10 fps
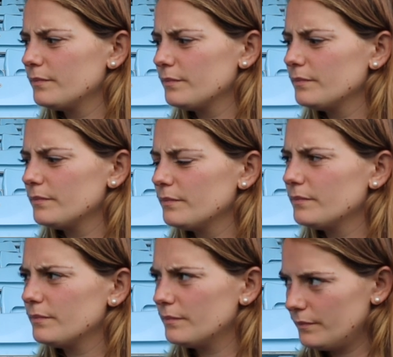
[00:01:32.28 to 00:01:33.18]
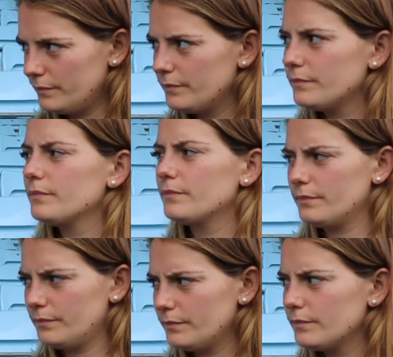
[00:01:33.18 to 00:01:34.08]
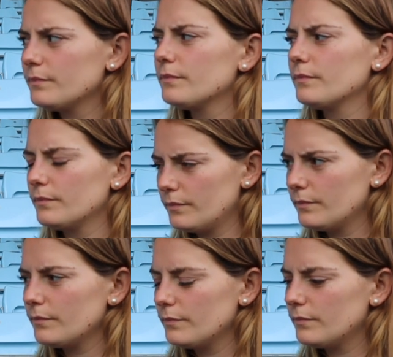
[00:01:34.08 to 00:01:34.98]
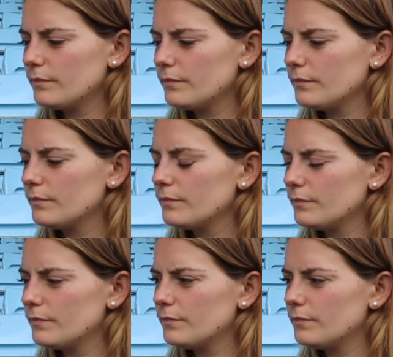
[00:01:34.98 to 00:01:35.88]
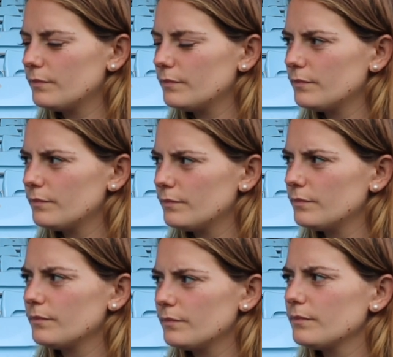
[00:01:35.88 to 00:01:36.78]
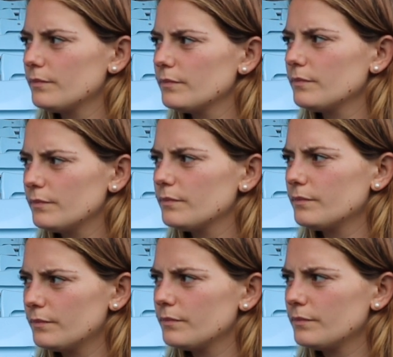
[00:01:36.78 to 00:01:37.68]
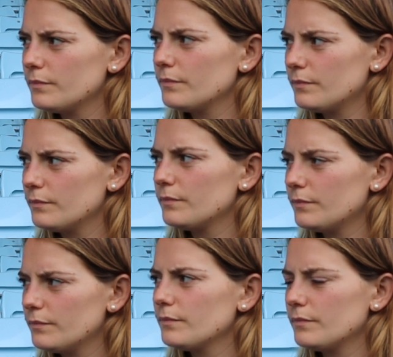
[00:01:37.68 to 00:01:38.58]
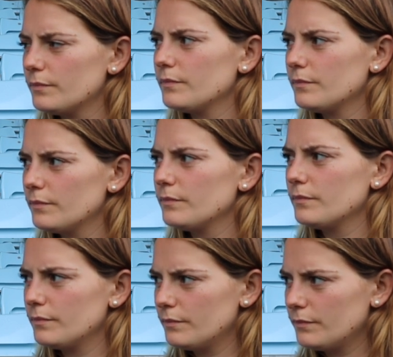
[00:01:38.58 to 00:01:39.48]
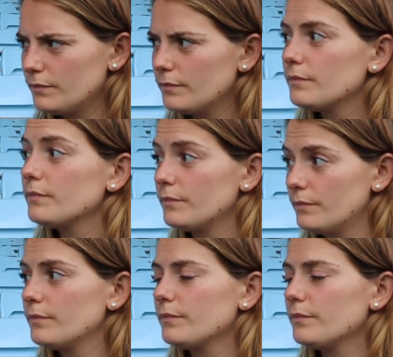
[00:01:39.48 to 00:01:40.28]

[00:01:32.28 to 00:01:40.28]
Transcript: No words are spoken by the person on screen.